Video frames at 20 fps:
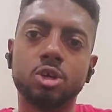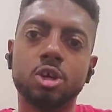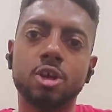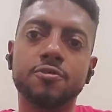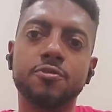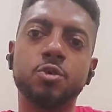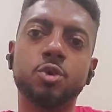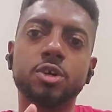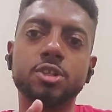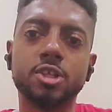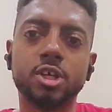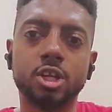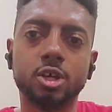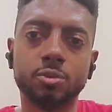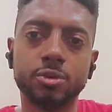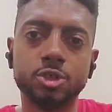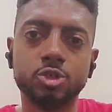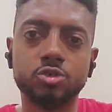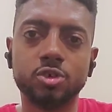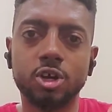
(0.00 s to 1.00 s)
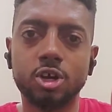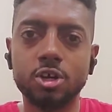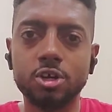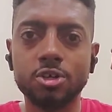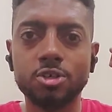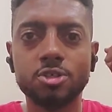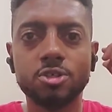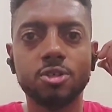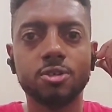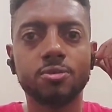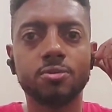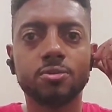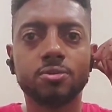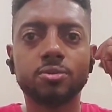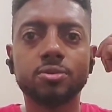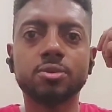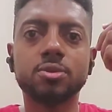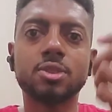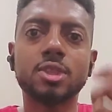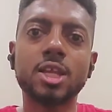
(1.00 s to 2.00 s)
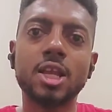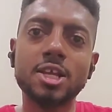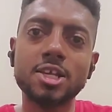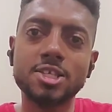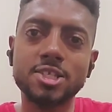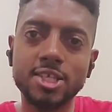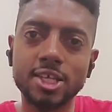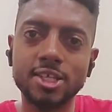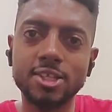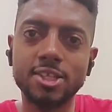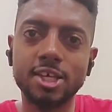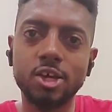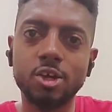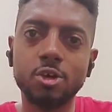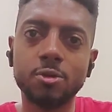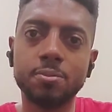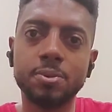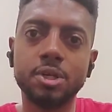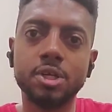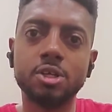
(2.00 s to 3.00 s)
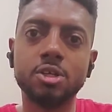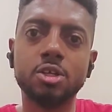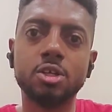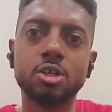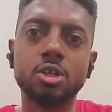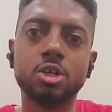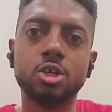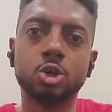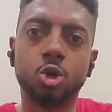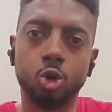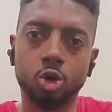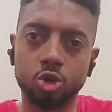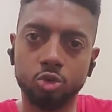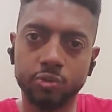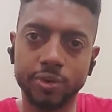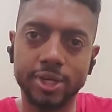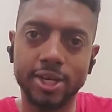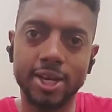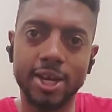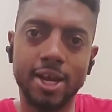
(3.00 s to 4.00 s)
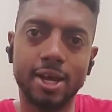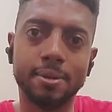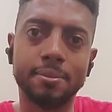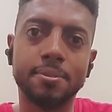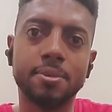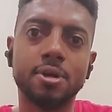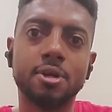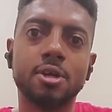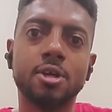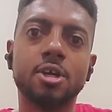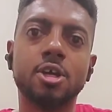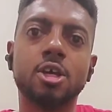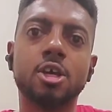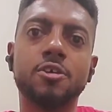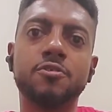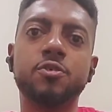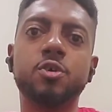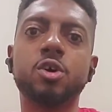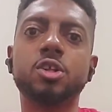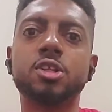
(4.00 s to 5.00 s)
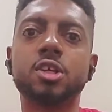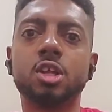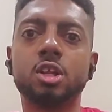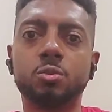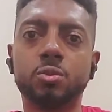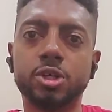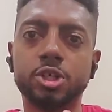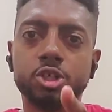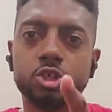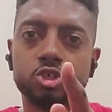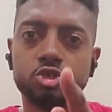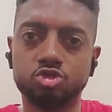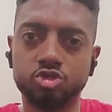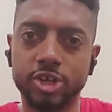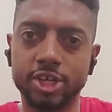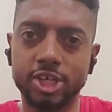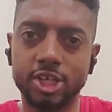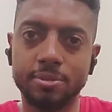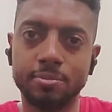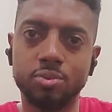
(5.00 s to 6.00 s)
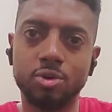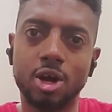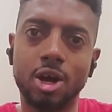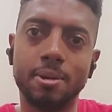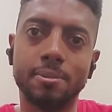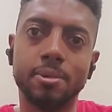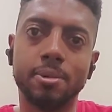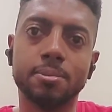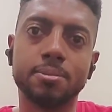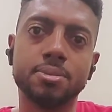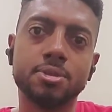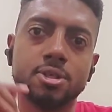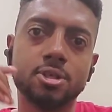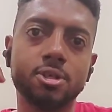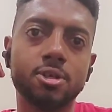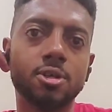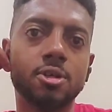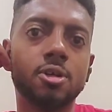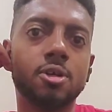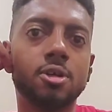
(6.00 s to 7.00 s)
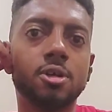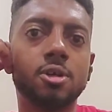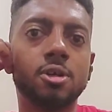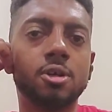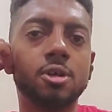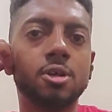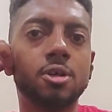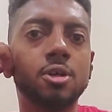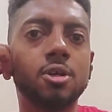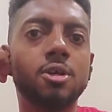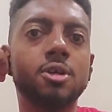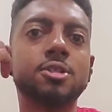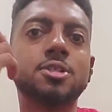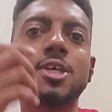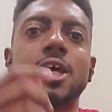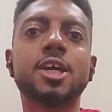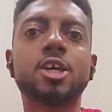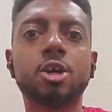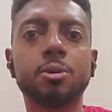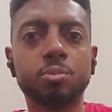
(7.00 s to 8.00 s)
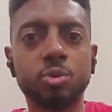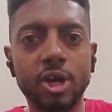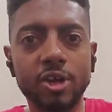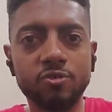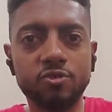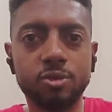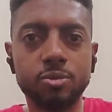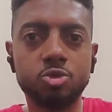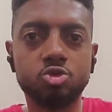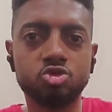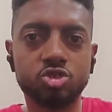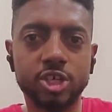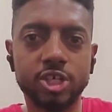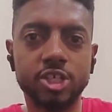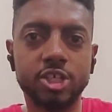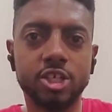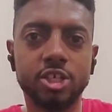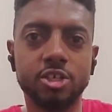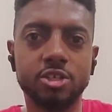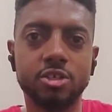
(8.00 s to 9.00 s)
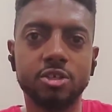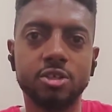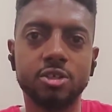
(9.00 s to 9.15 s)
If you are dealing with drugs, seek therapy, go to rehab. If you're dealing with drinking problems, take a break from drinking.